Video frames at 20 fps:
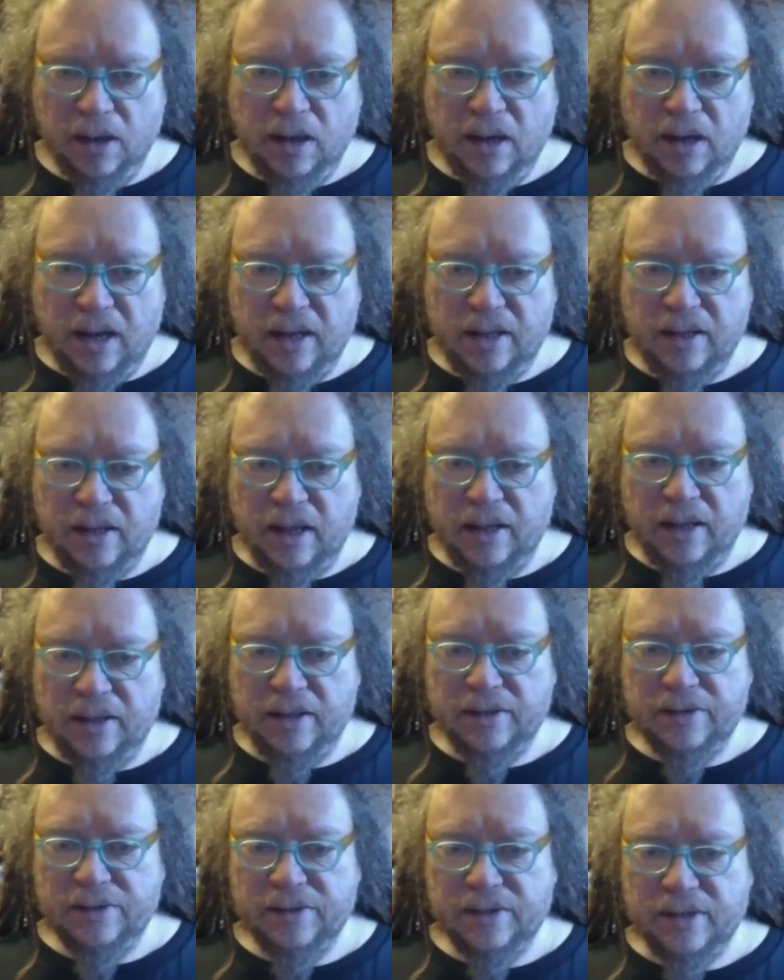and
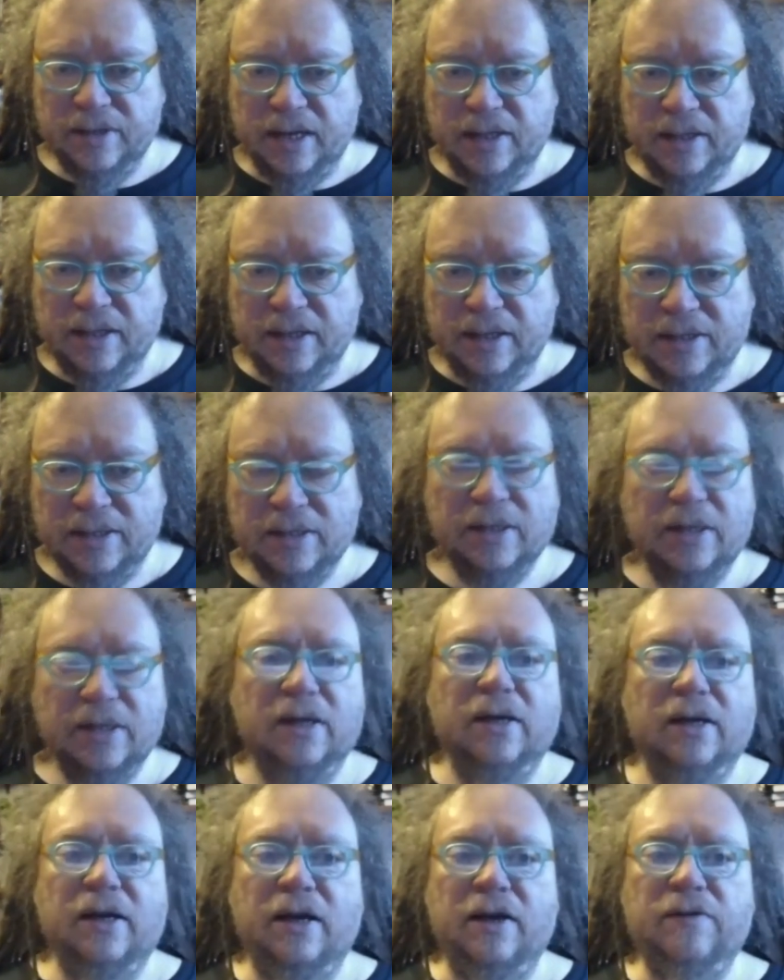this was like this
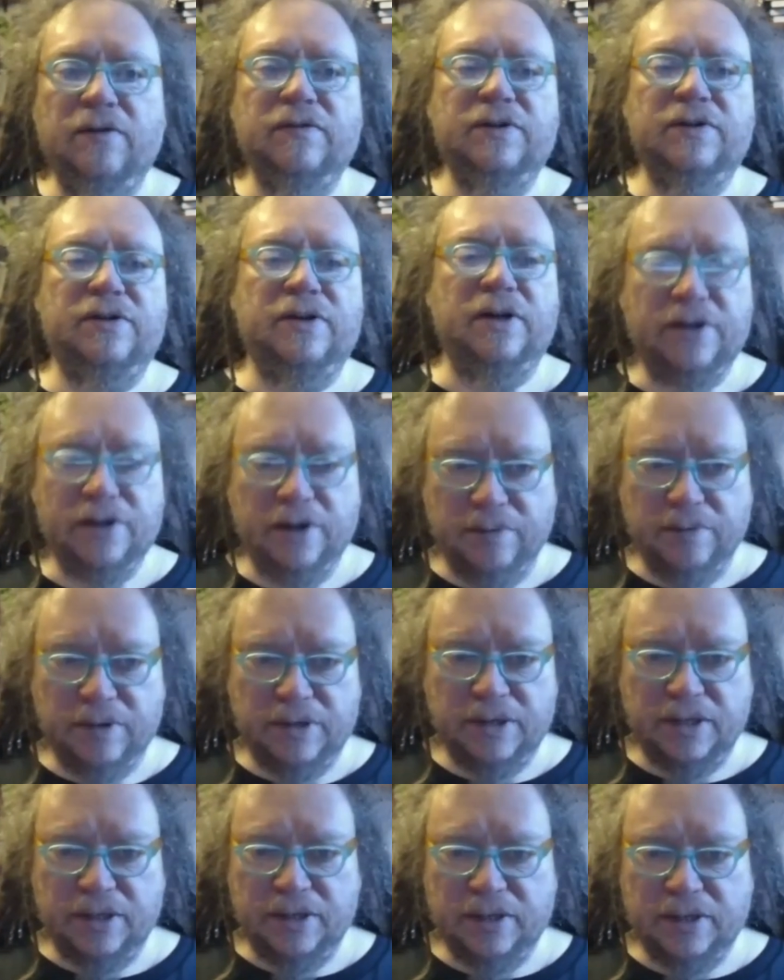infrastructure in
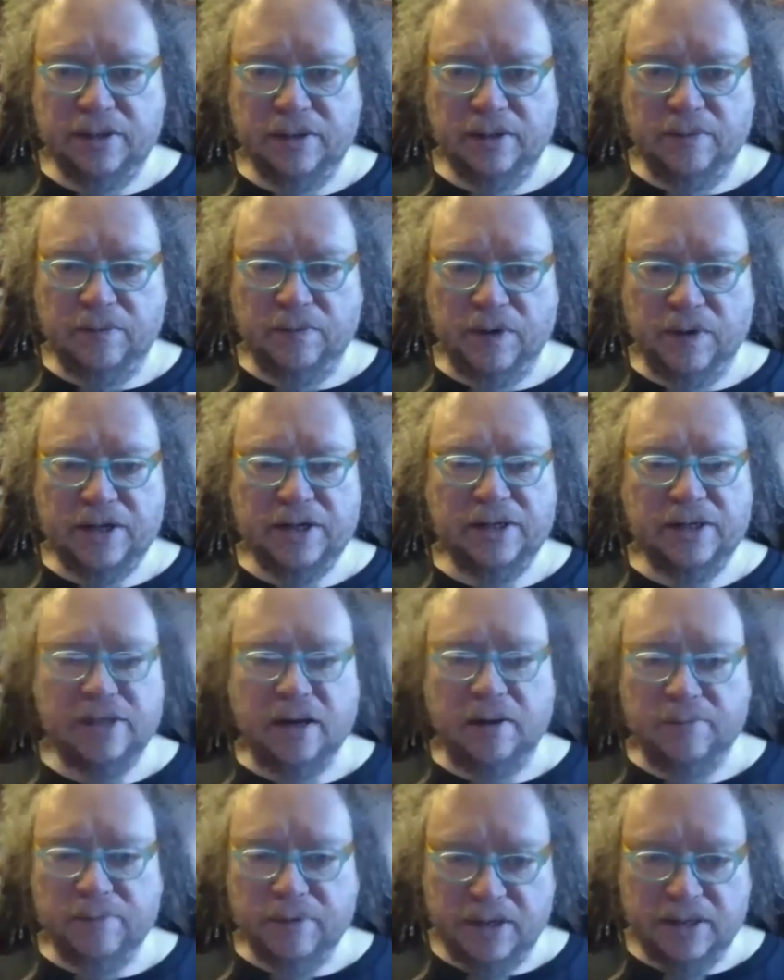which the richest
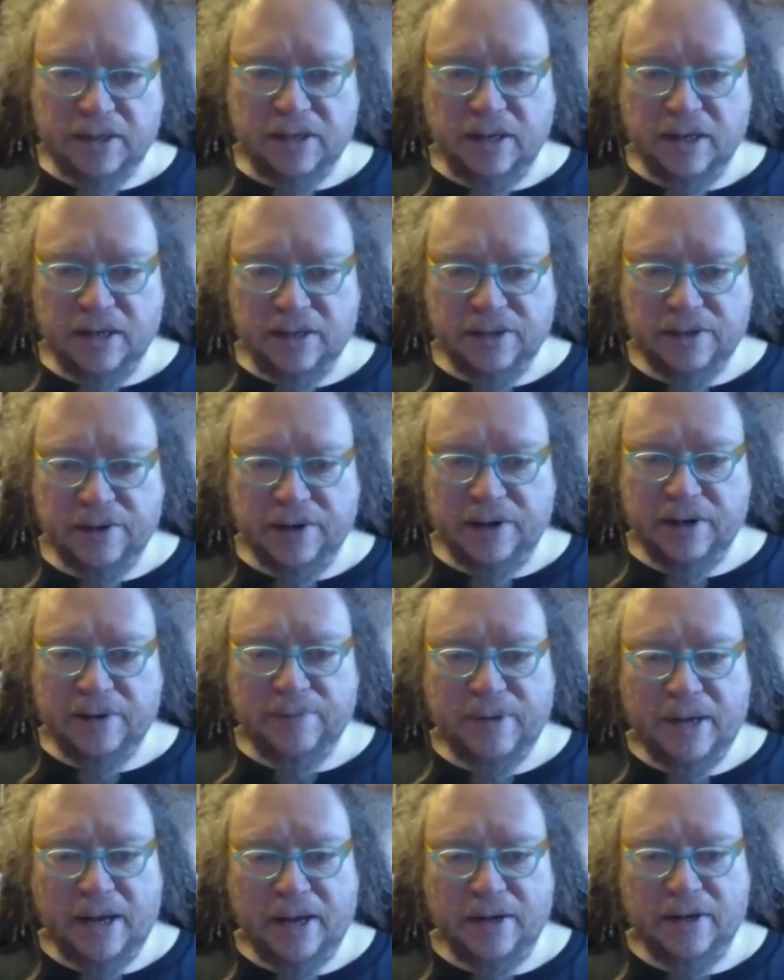companies in history
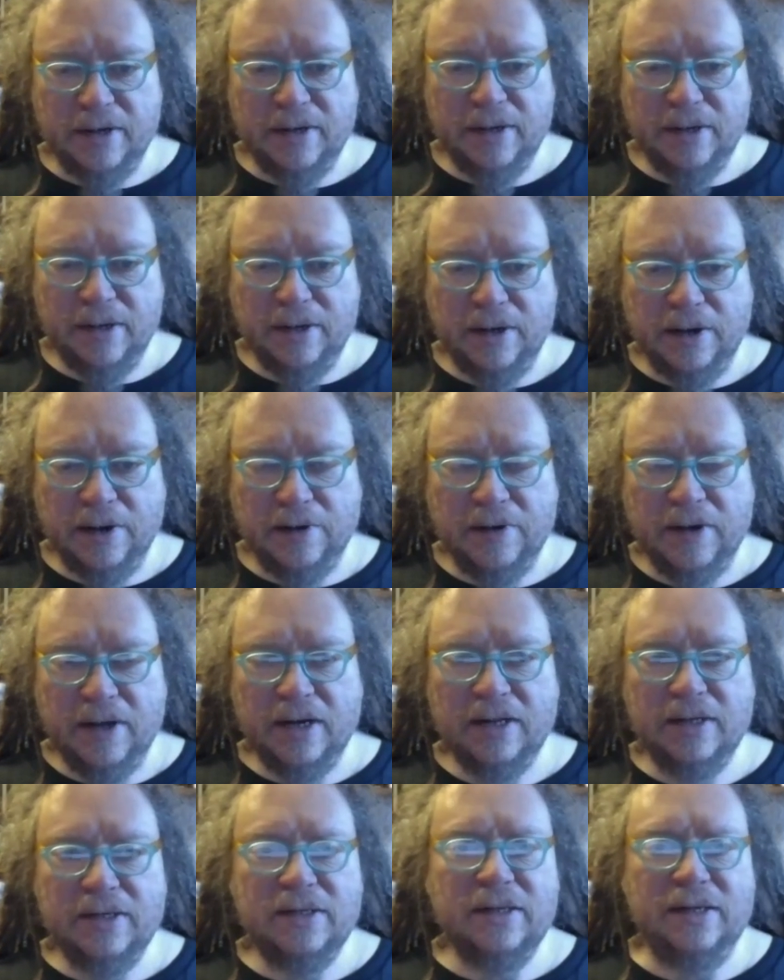depend, you know,
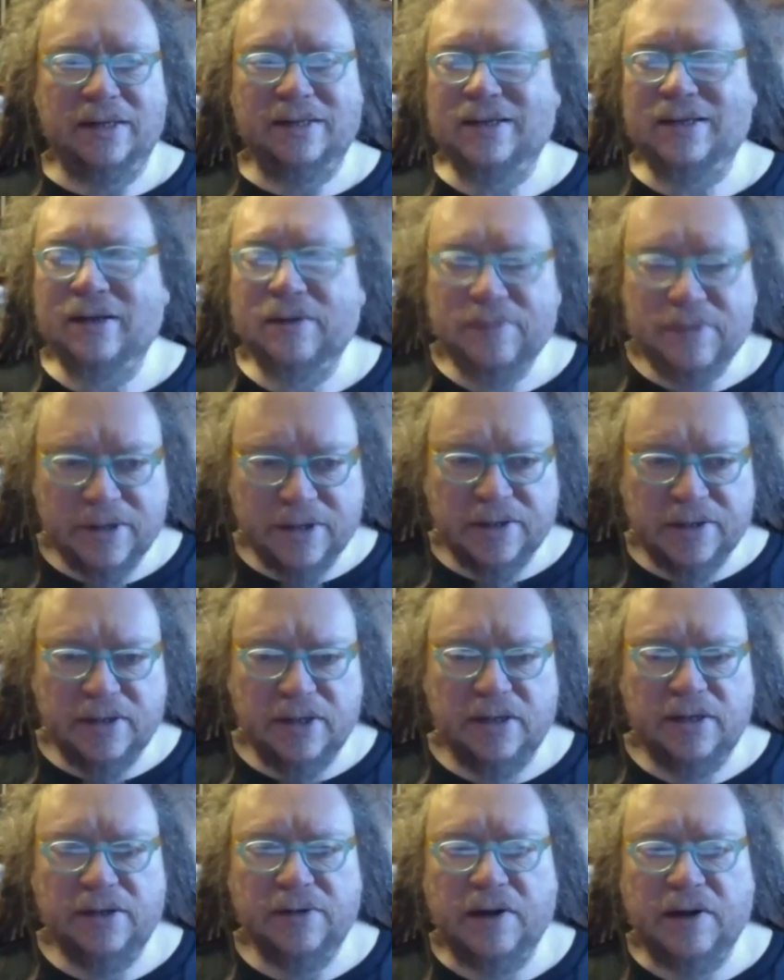and it's an absurd
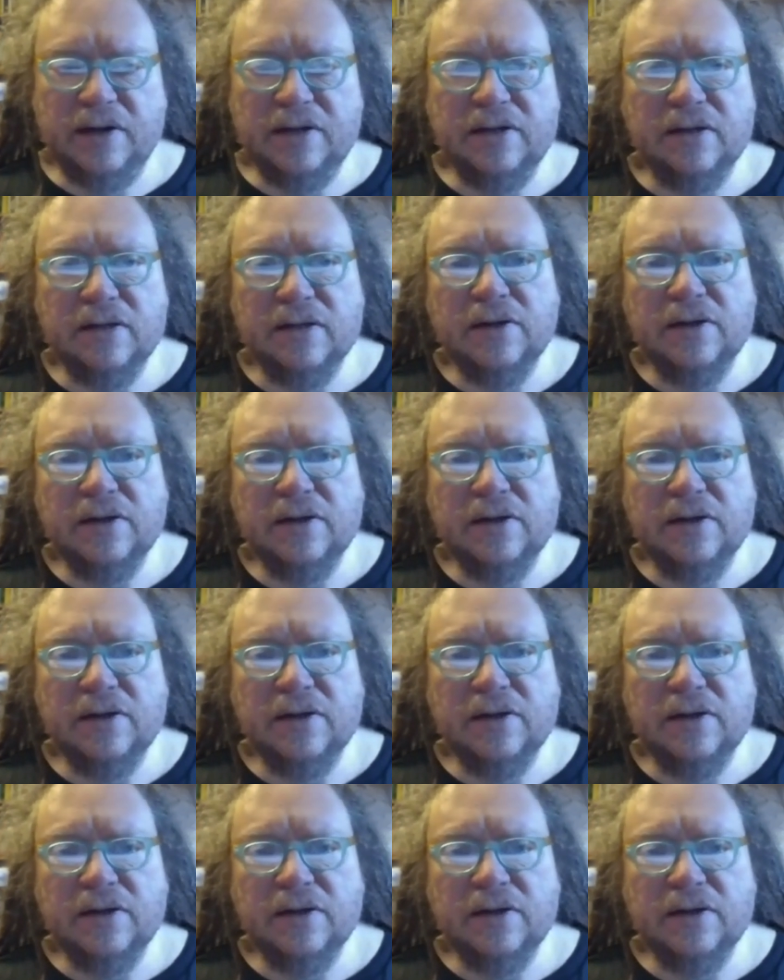situation.